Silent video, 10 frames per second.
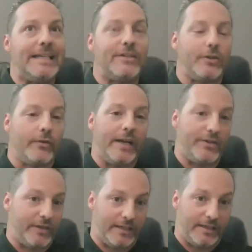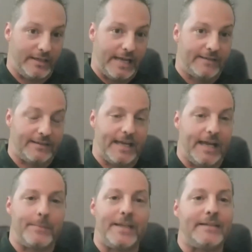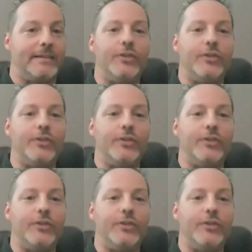integration in a desktop.